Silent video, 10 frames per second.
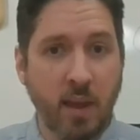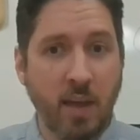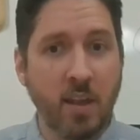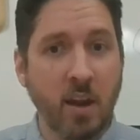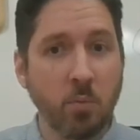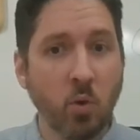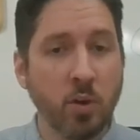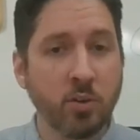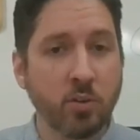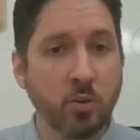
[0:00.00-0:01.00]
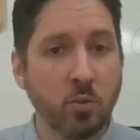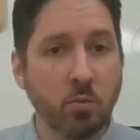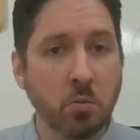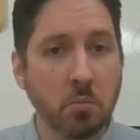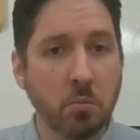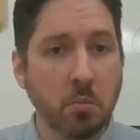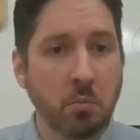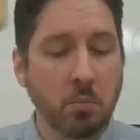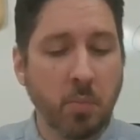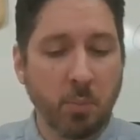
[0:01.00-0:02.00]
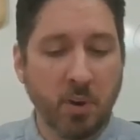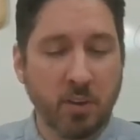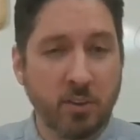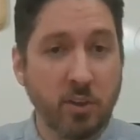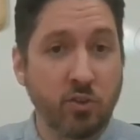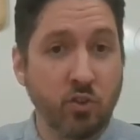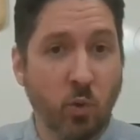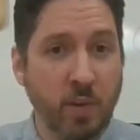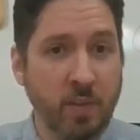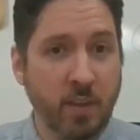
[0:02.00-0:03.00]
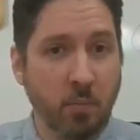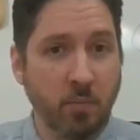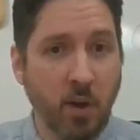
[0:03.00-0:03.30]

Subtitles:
And then I'm going to disjoin them.